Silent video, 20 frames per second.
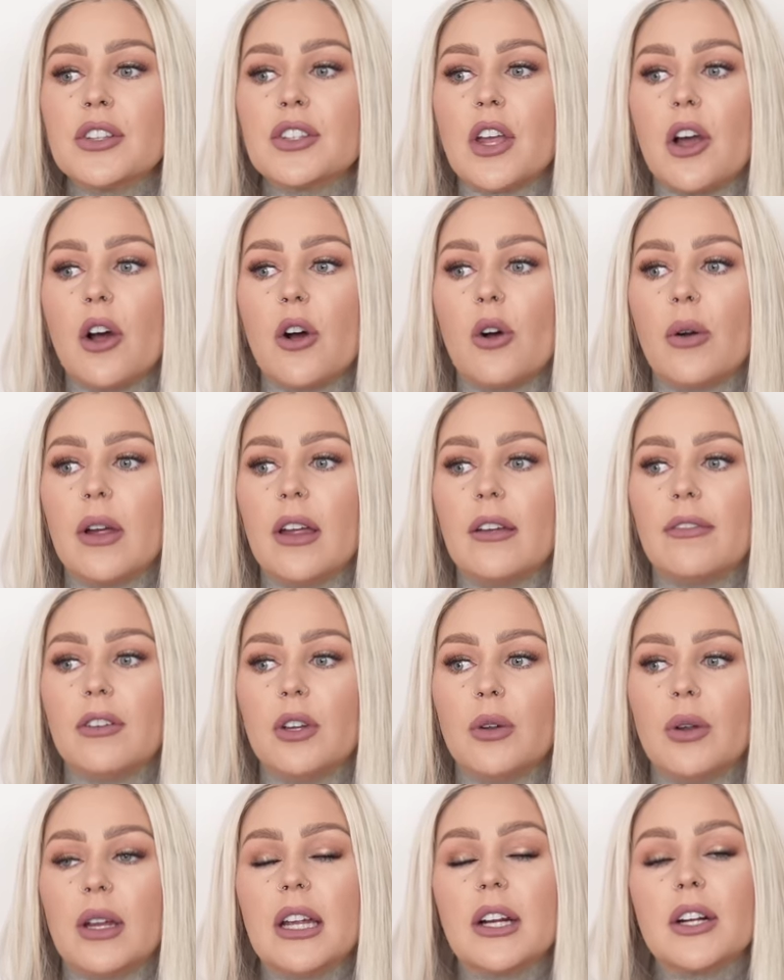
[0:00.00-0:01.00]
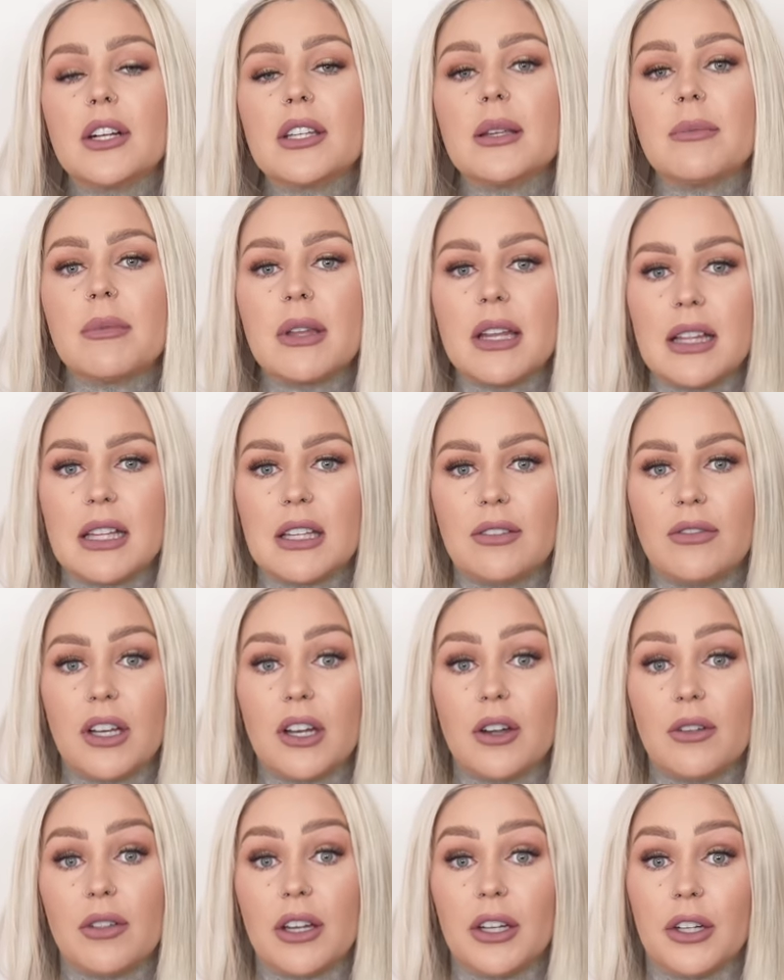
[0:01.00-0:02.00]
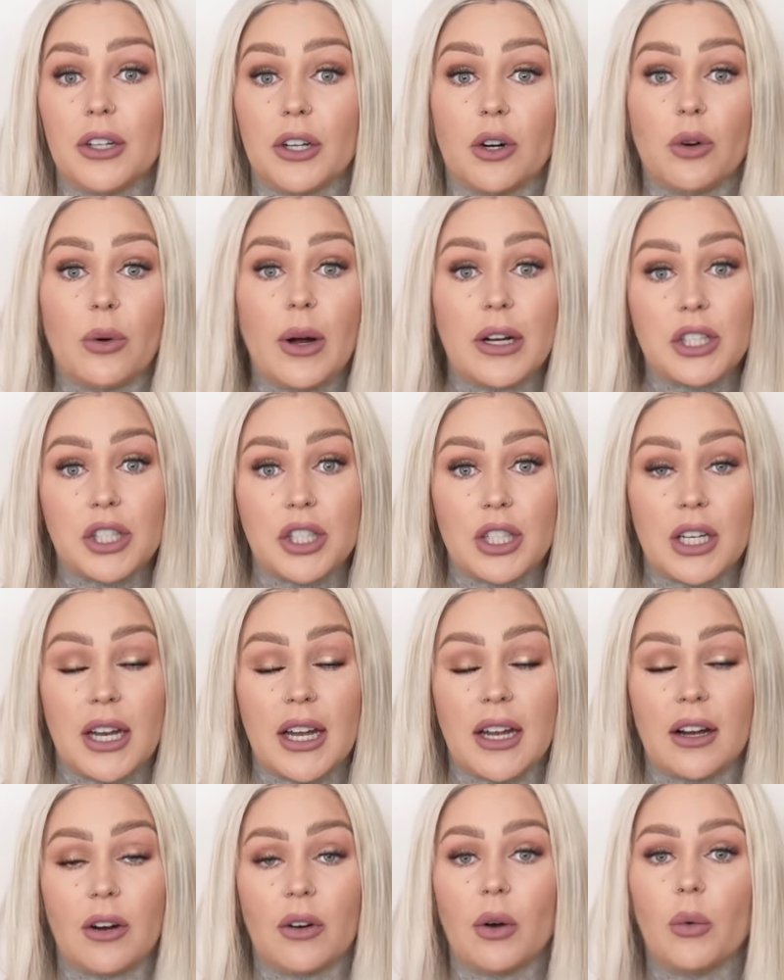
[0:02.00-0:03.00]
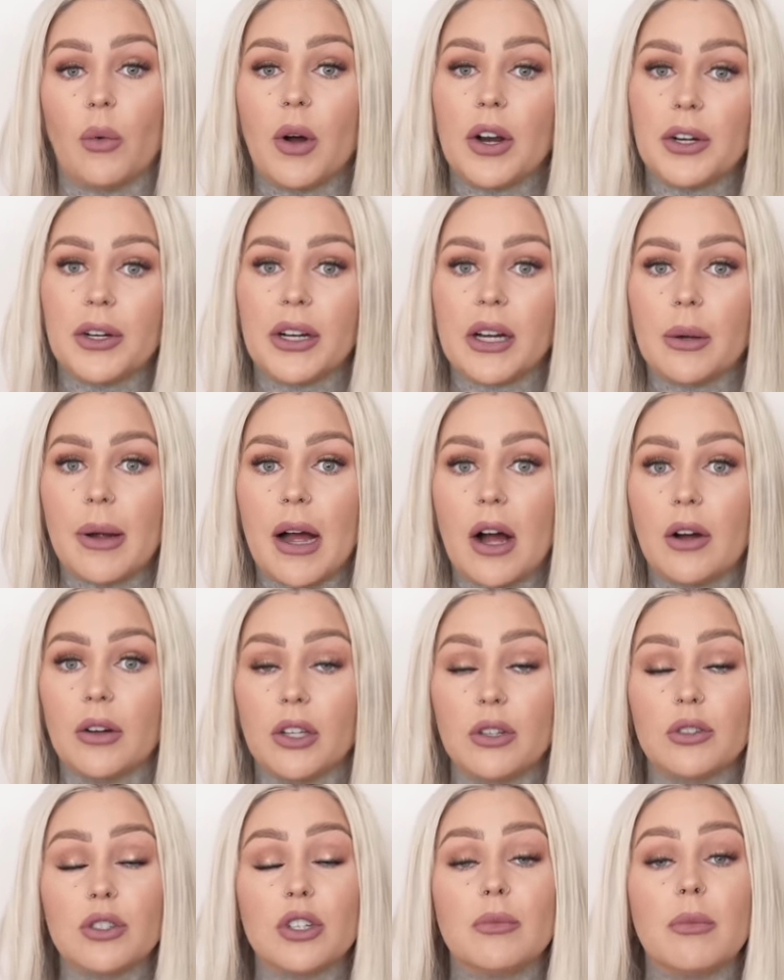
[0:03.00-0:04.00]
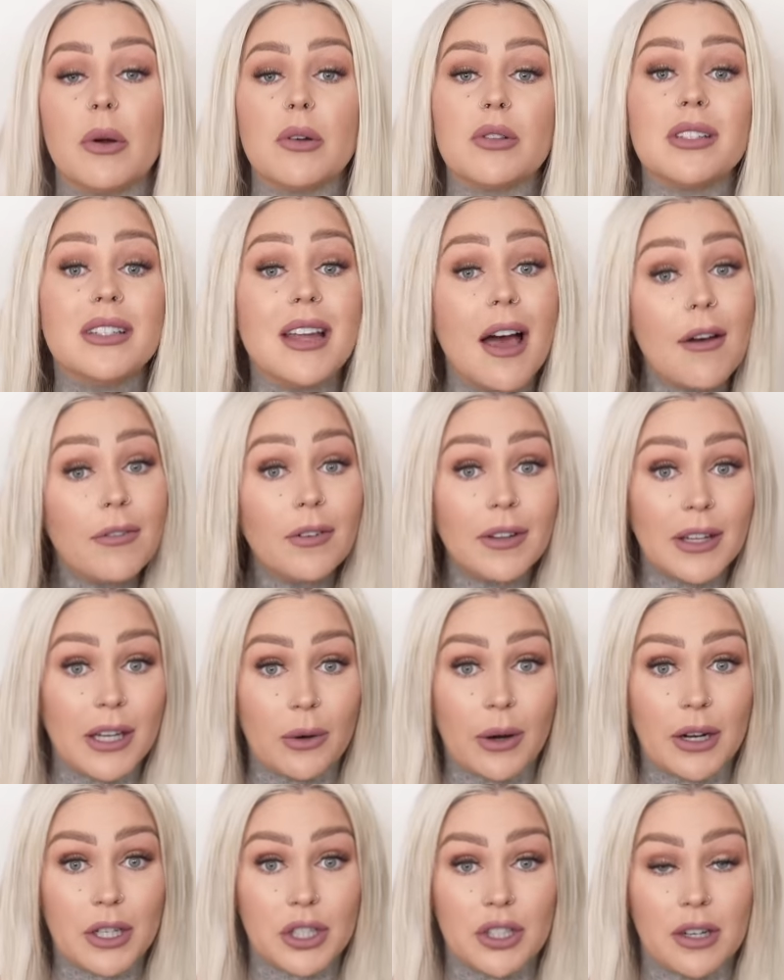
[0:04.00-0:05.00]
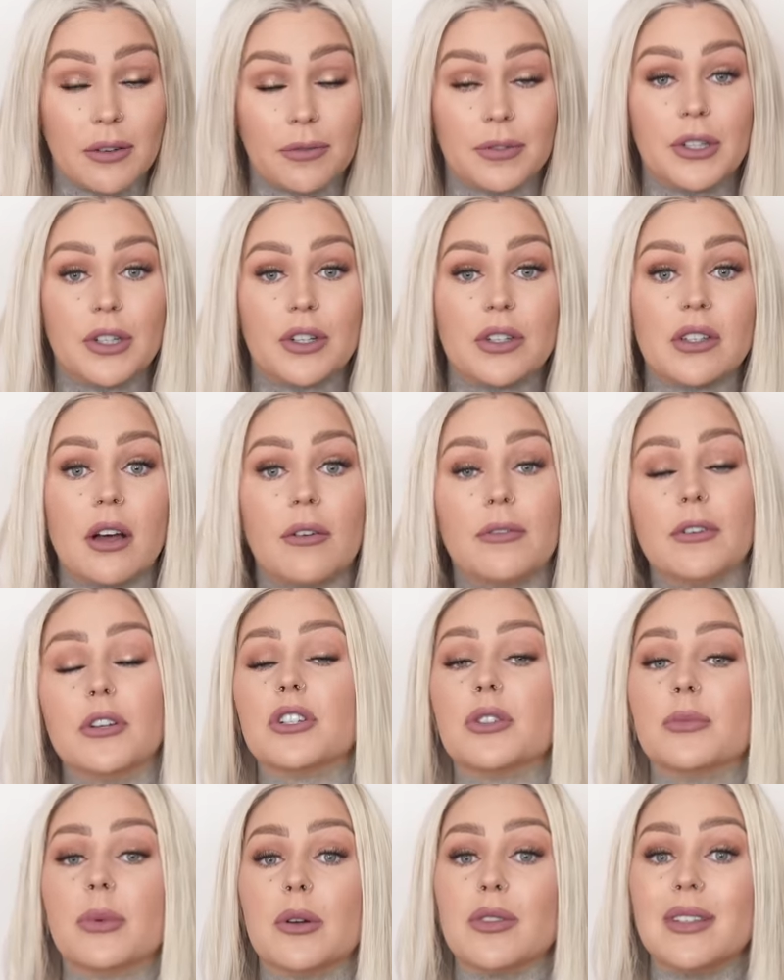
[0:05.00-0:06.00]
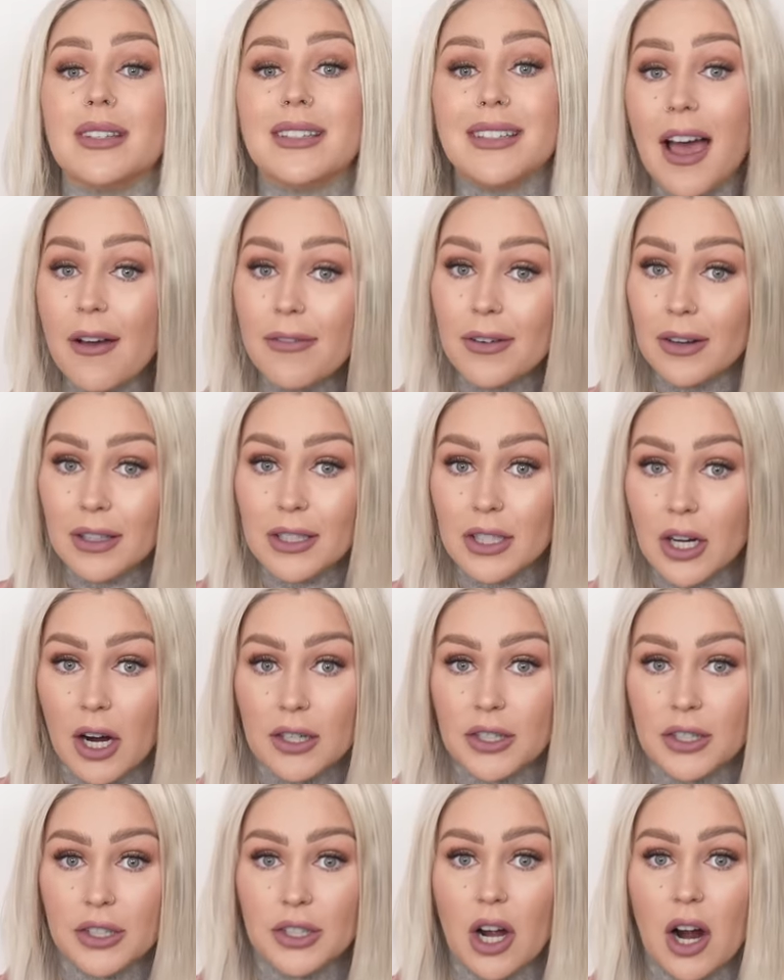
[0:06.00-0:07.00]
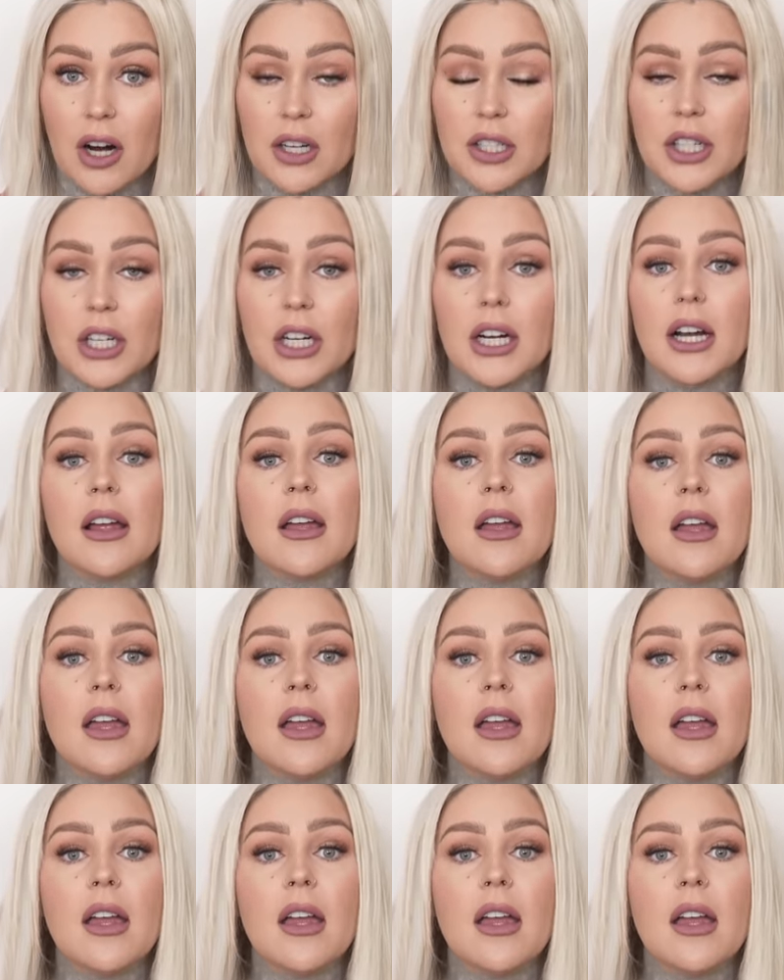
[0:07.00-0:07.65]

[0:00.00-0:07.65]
So if you hear something in this video that you're questioning or wondering about, you should most definitely question it for yourself, and you should most definitely talk to your doctor,